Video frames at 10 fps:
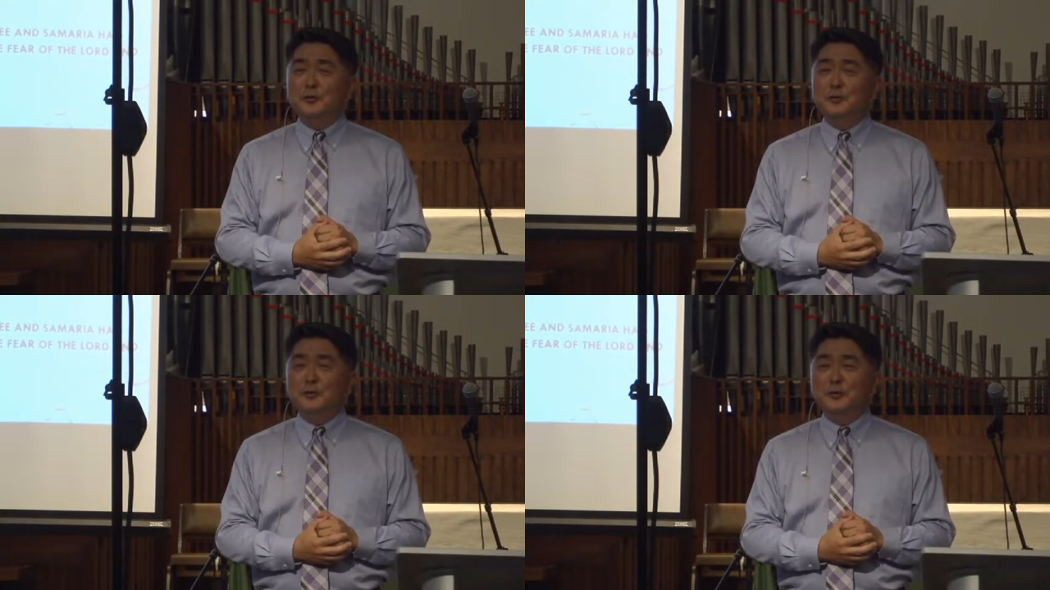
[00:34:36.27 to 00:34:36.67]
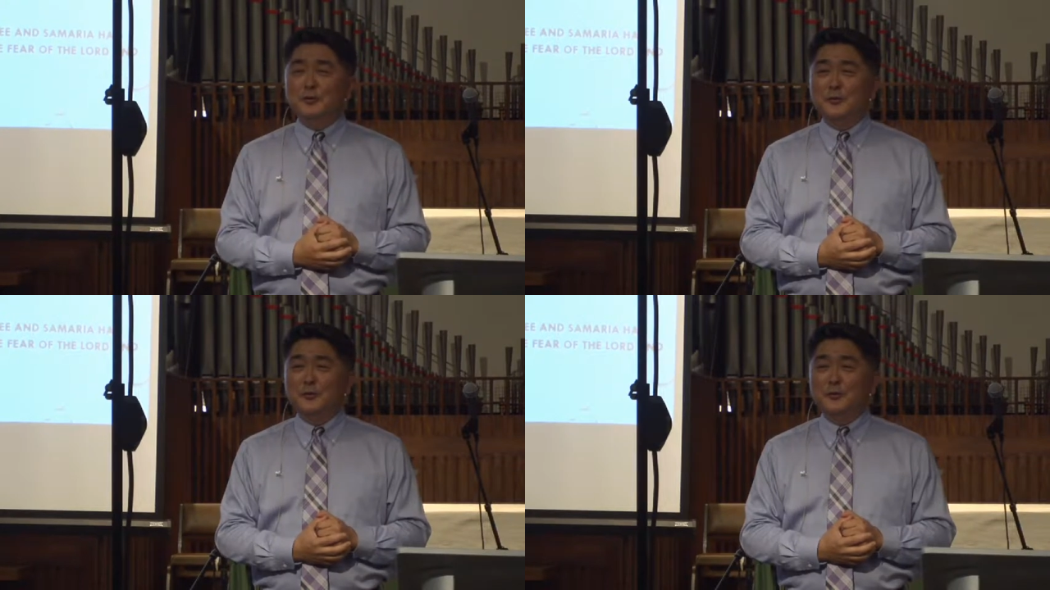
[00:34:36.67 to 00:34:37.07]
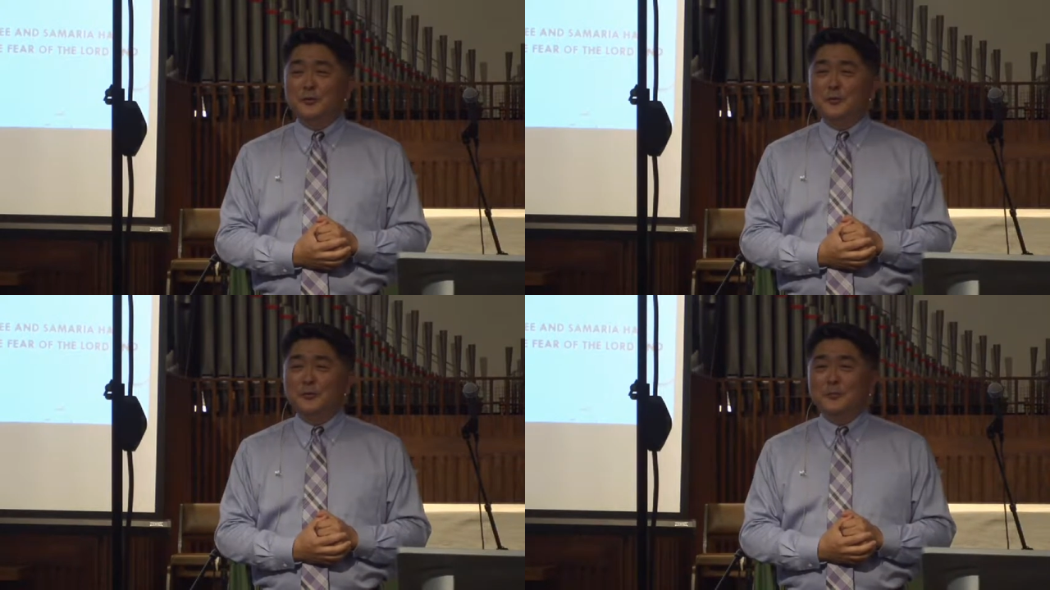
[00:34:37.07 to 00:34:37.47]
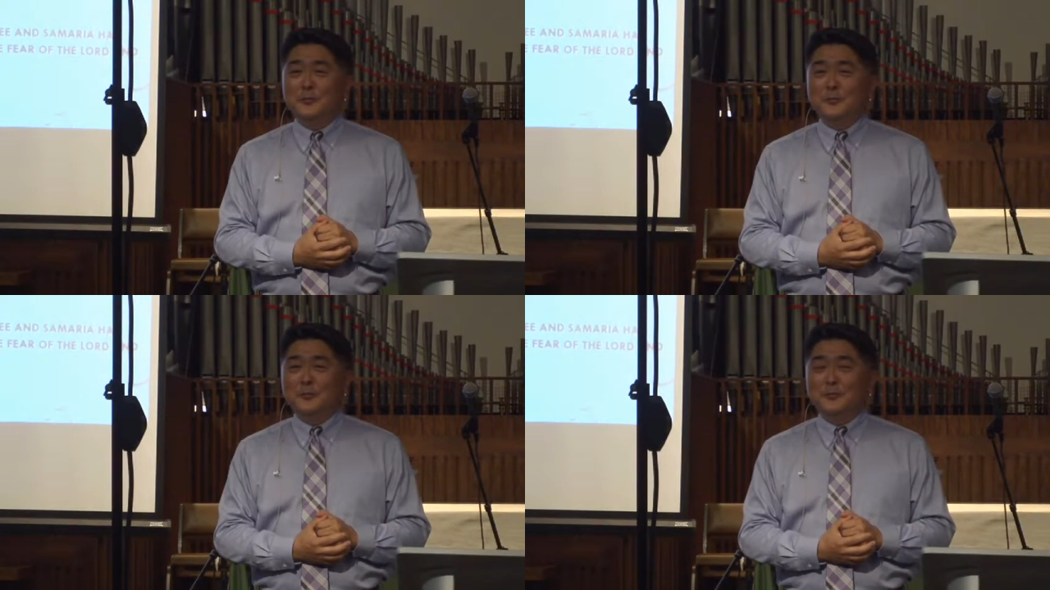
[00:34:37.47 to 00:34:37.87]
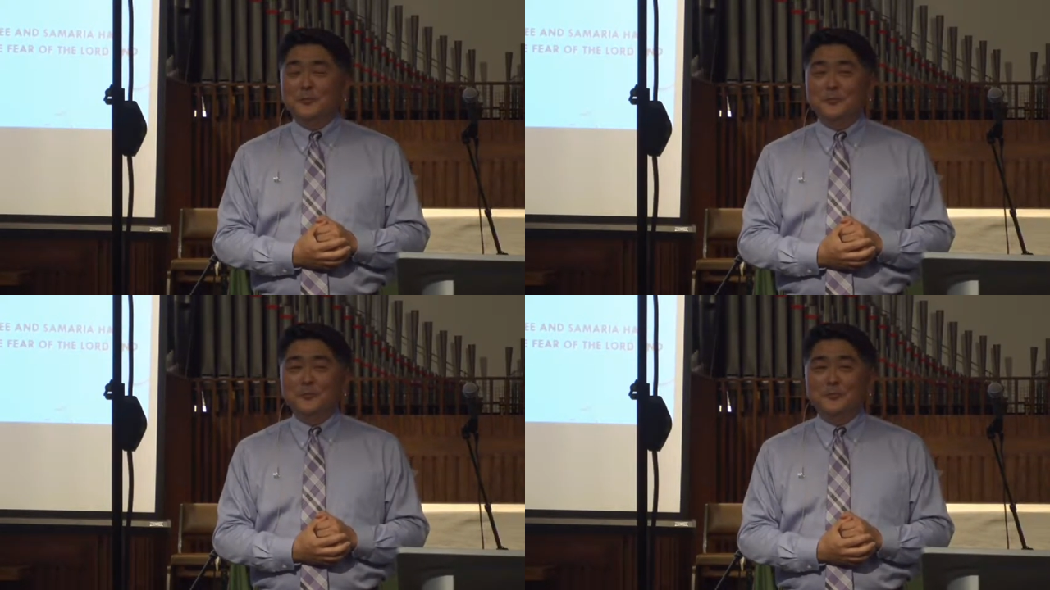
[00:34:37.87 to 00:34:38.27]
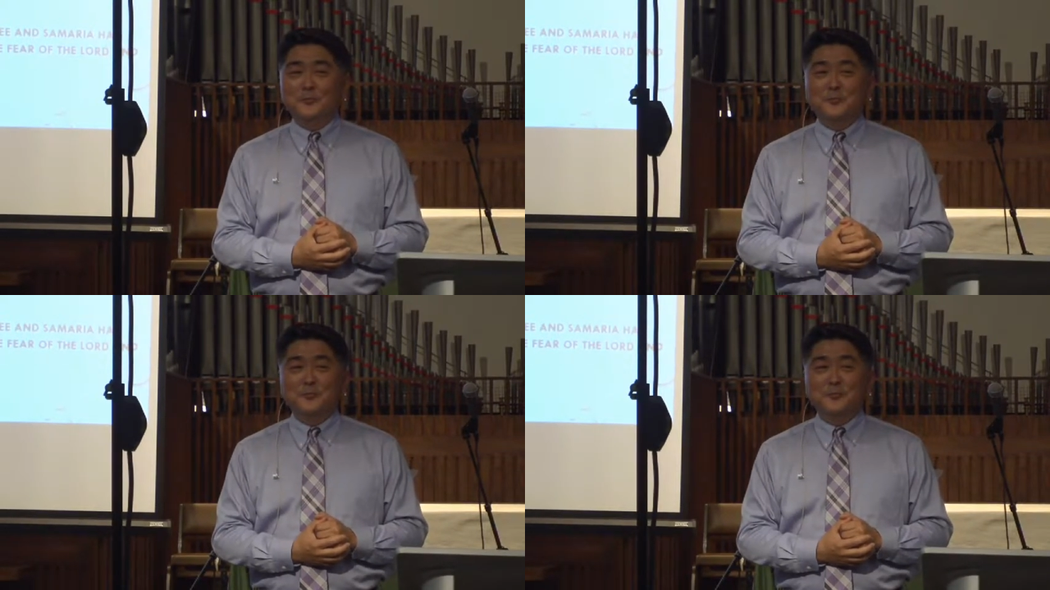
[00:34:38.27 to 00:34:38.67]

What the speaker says: Nothing is said.